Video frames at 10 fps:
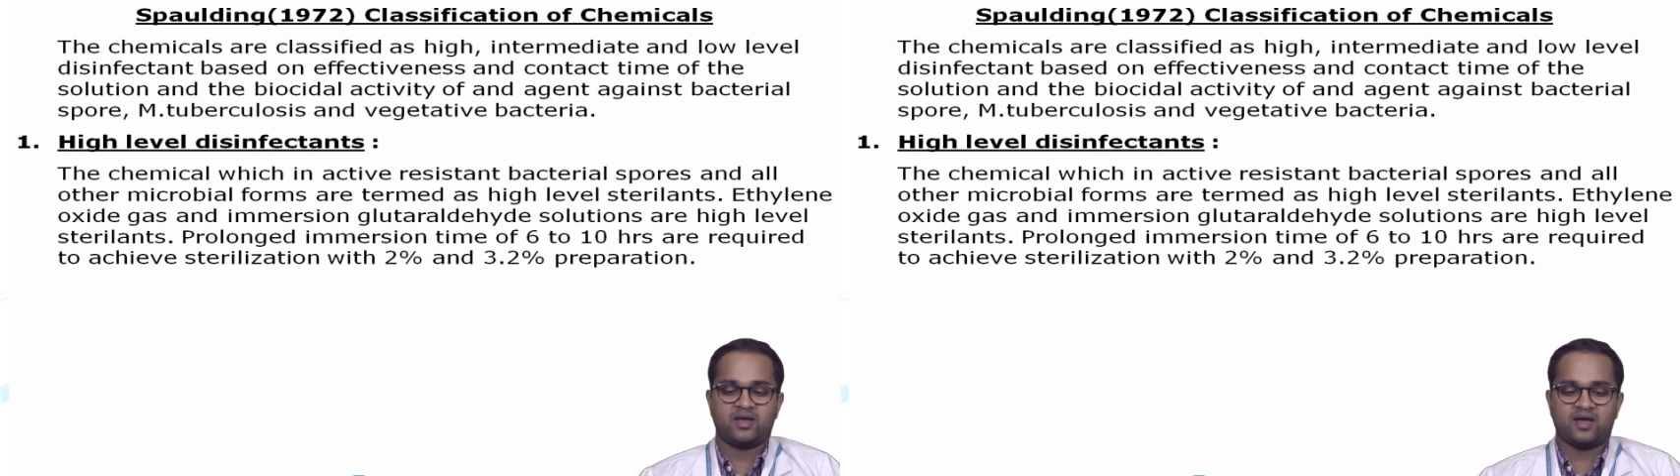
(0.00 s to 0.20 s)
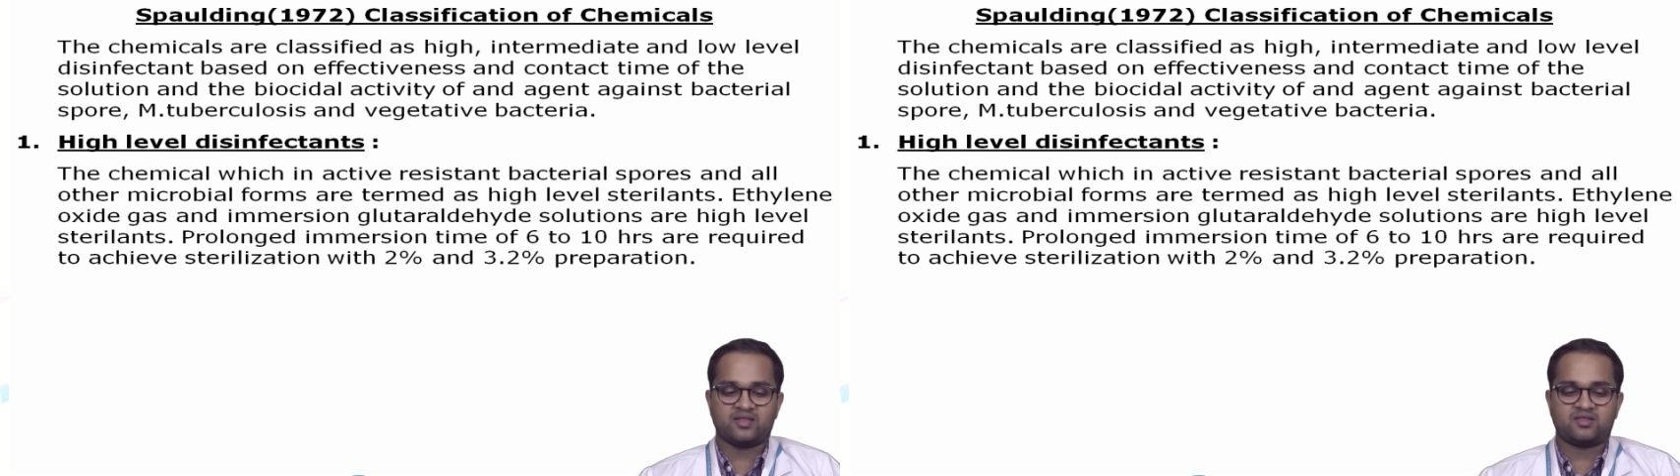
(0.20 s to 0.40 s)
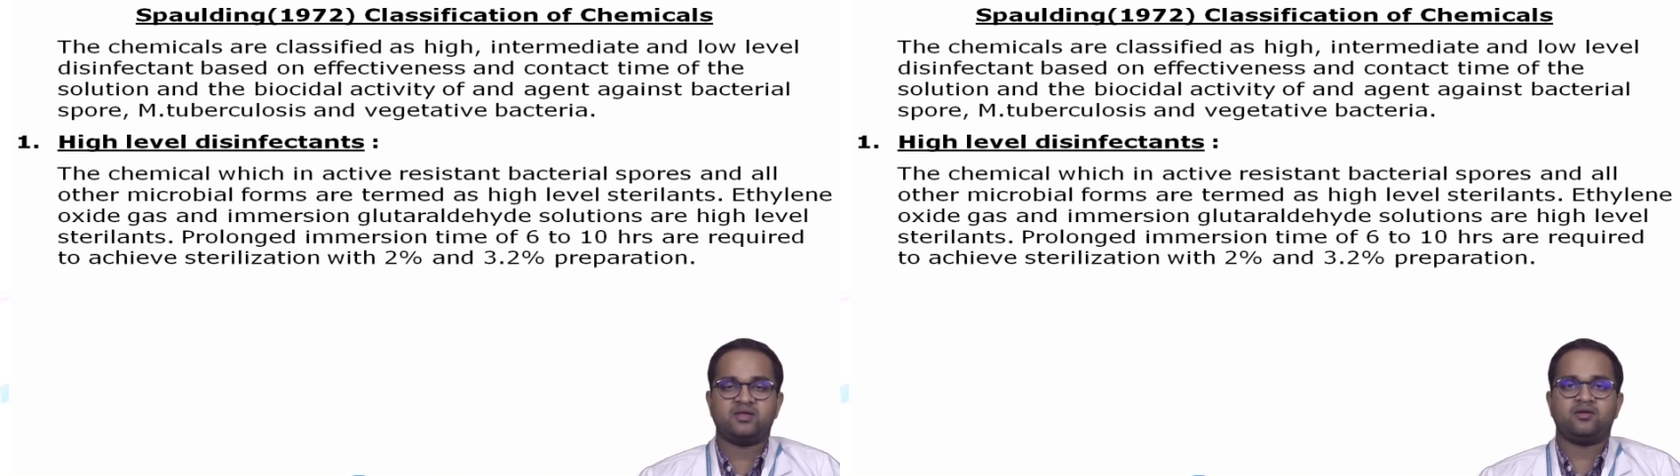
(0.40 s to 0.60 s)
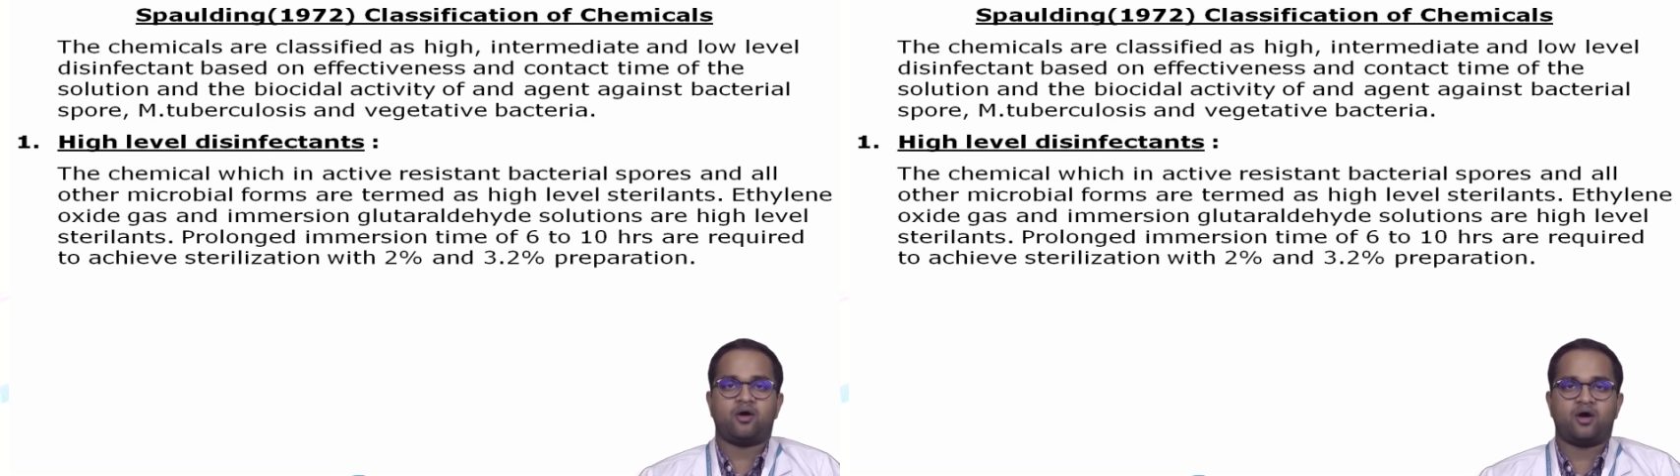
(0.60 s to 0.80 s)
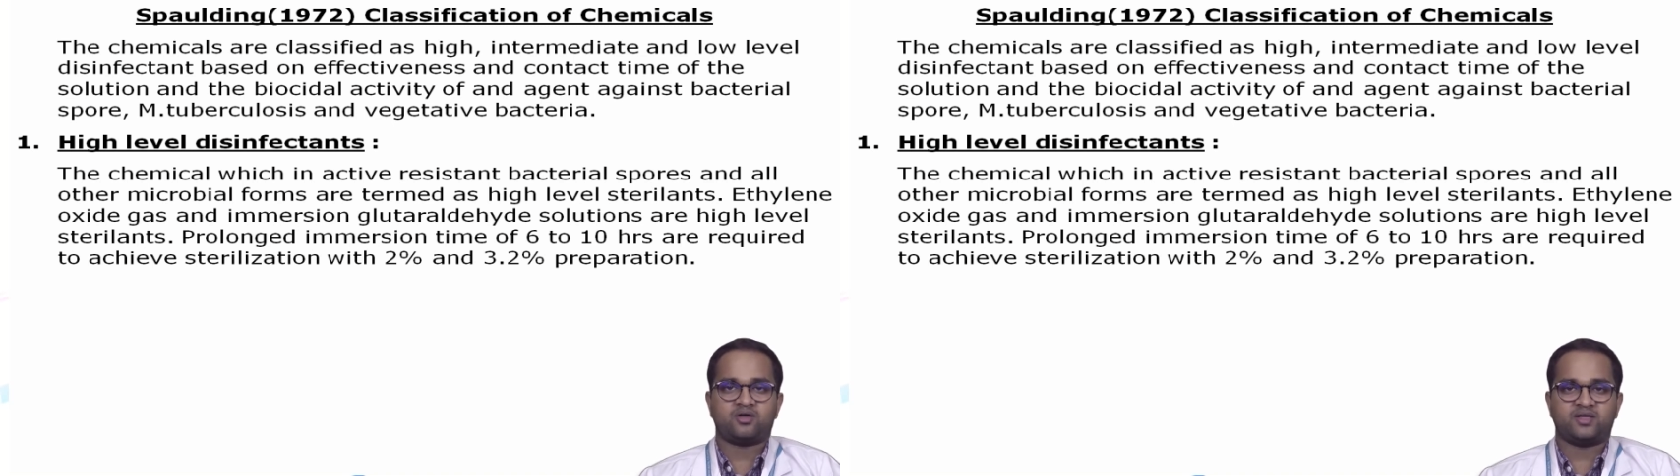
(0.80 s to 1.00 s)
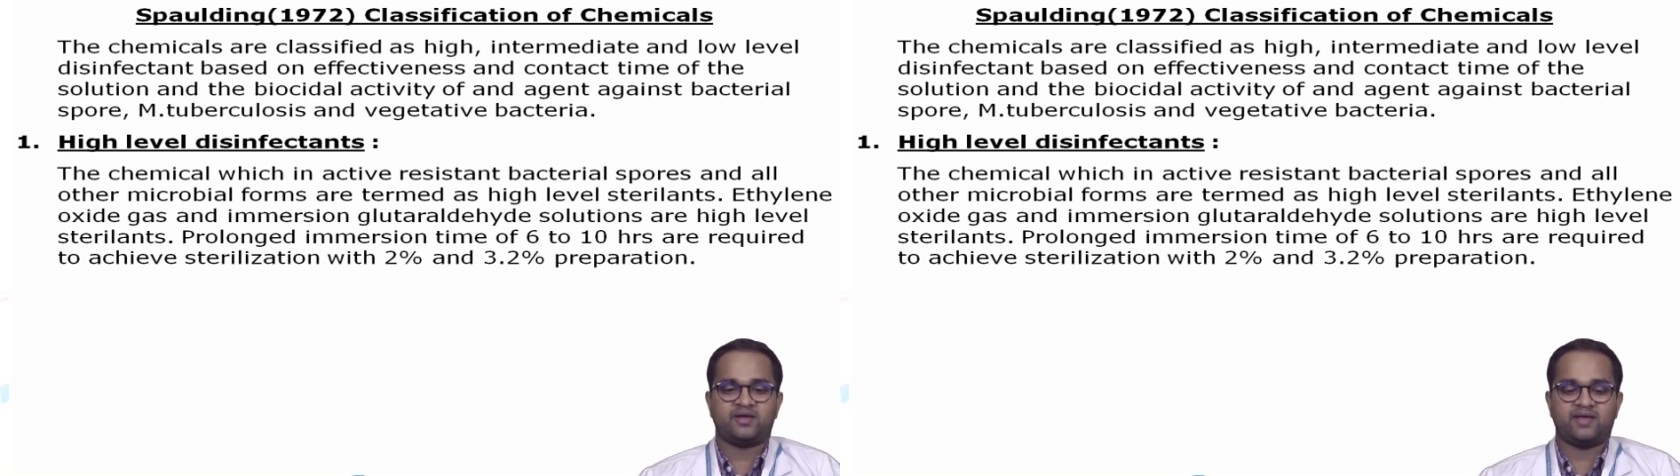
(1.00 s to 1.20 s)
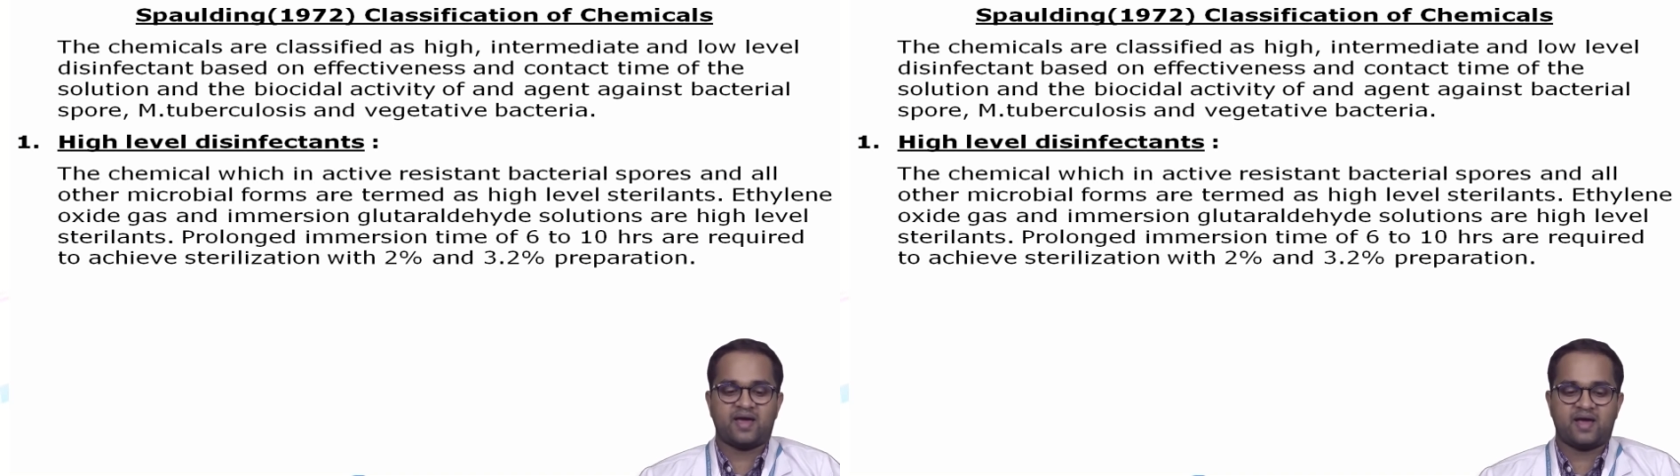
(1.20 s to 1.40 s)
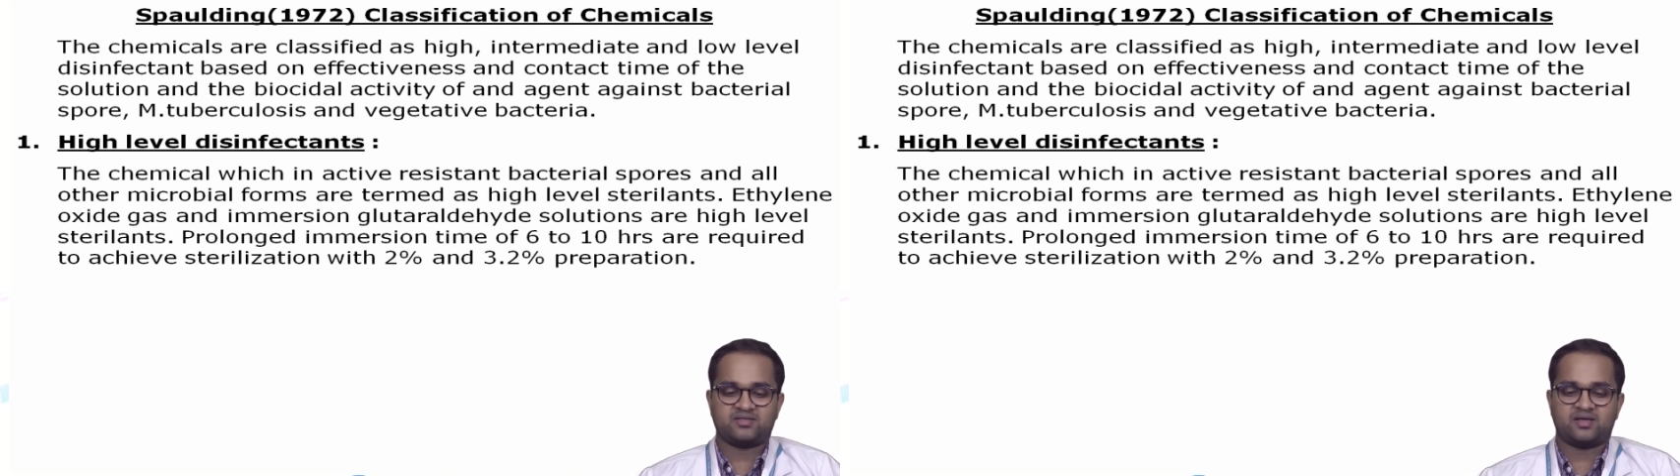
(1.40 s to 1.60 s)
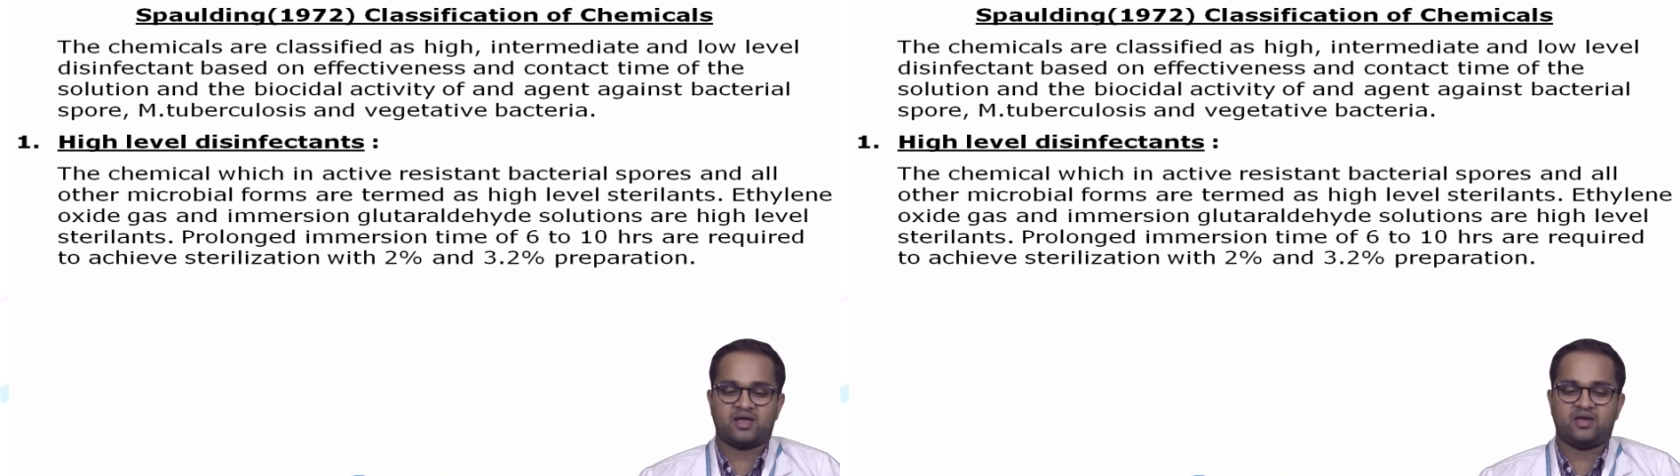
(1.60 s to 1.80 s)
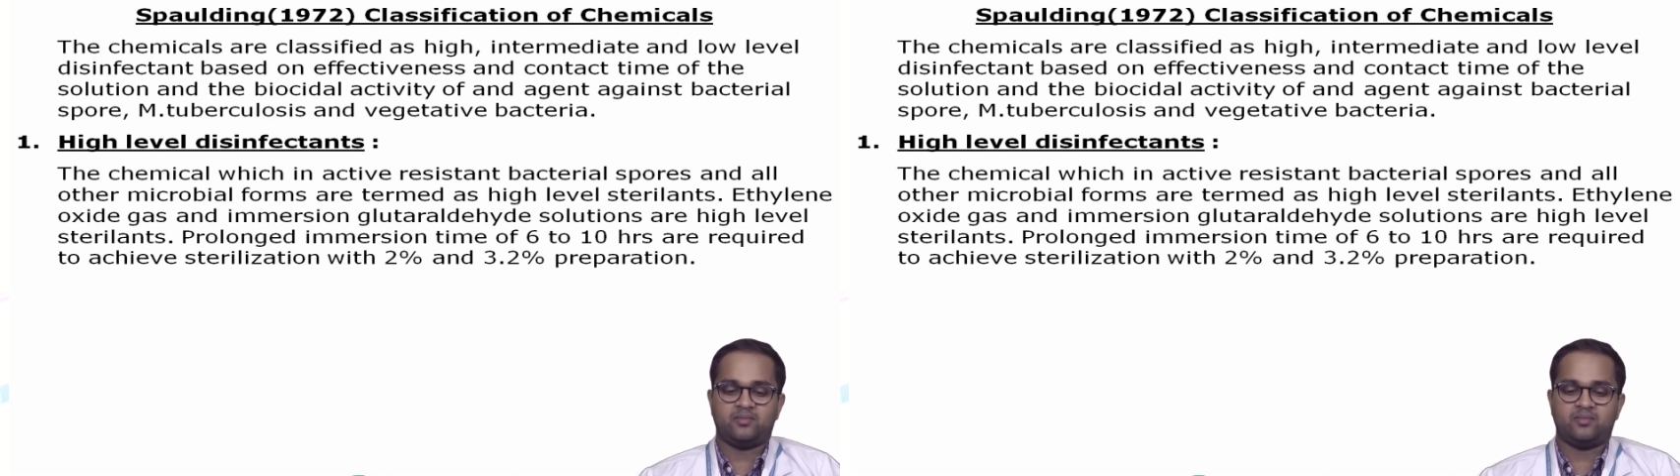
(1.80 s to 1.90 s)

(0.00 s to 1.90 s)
Ethylene oxide gas and